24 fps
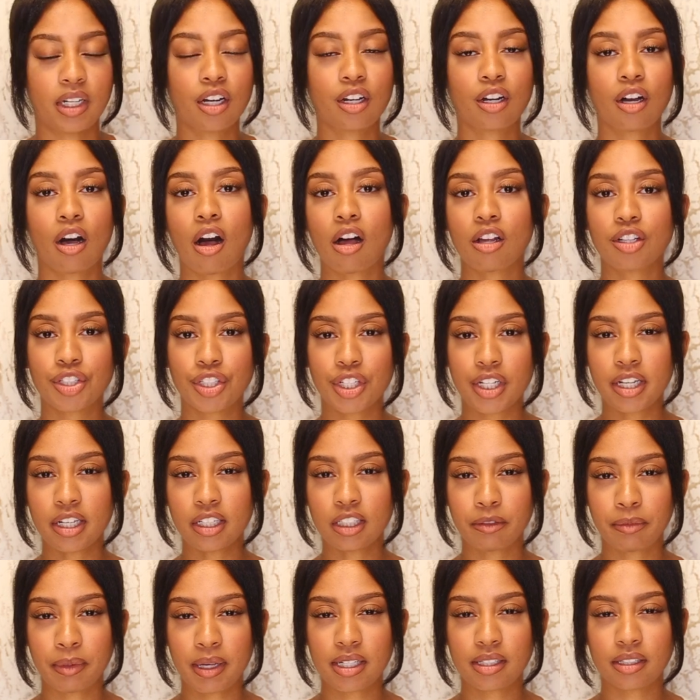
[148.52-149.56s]
call sheet
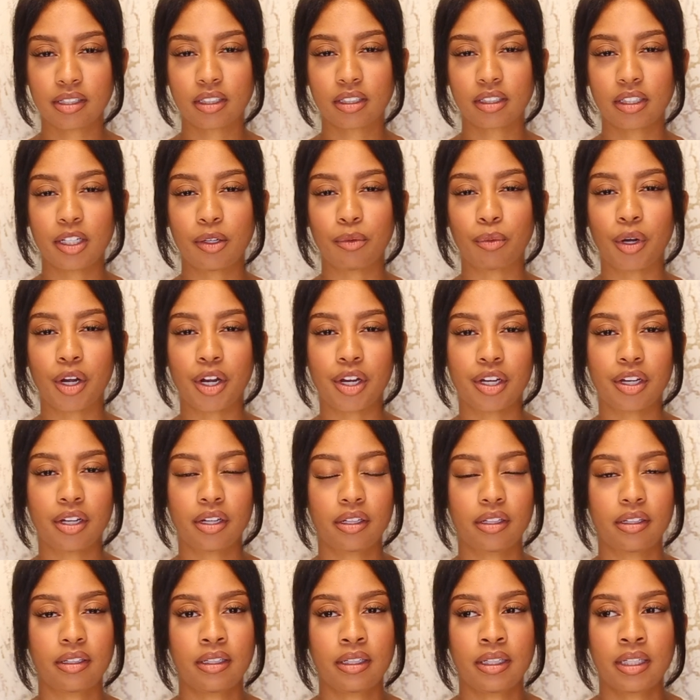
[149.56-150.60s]
is basically what
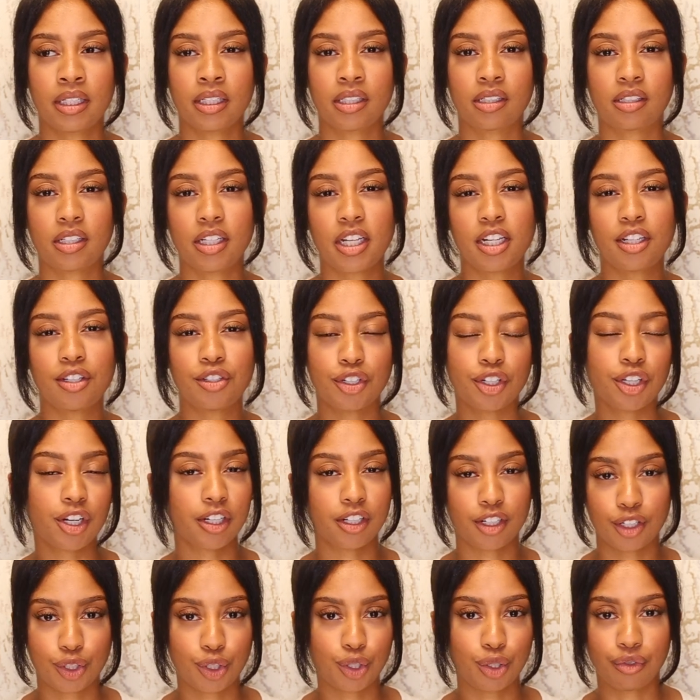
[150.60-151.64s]
scenes you're
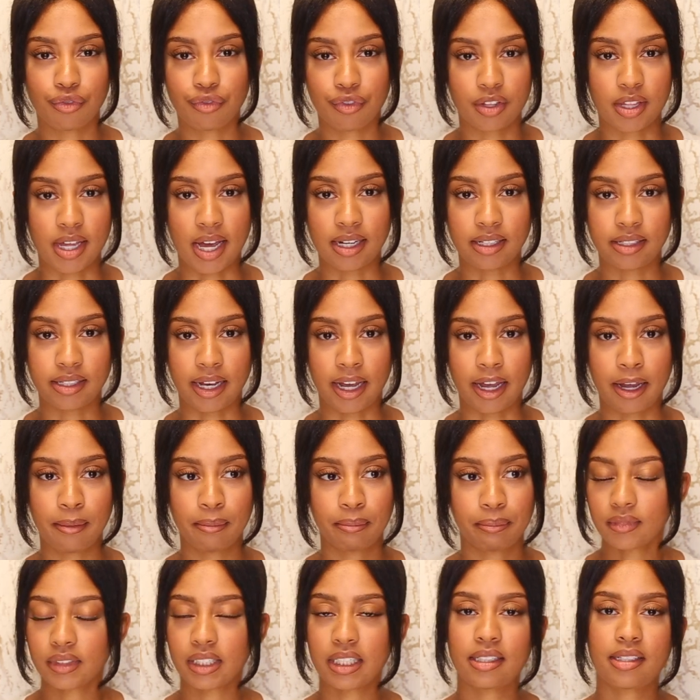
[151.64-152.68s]
gonna shoot for that day.
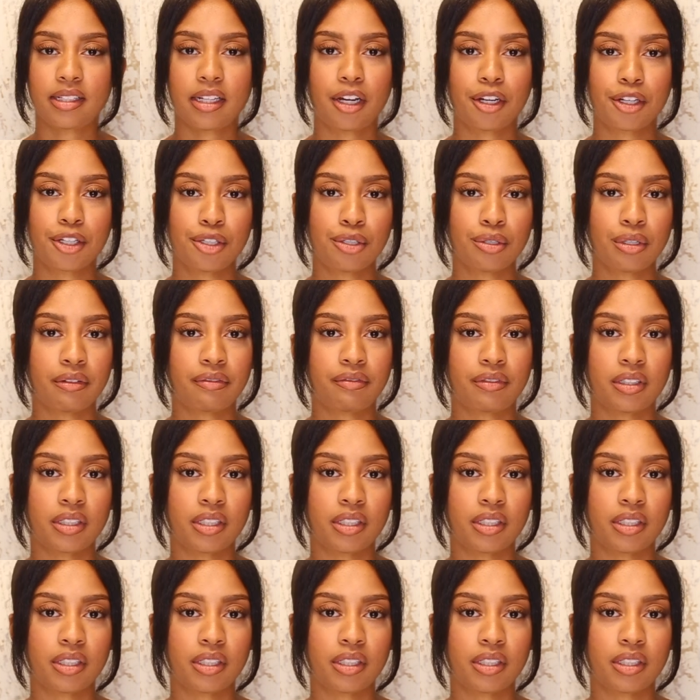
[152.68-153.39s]
They tell you if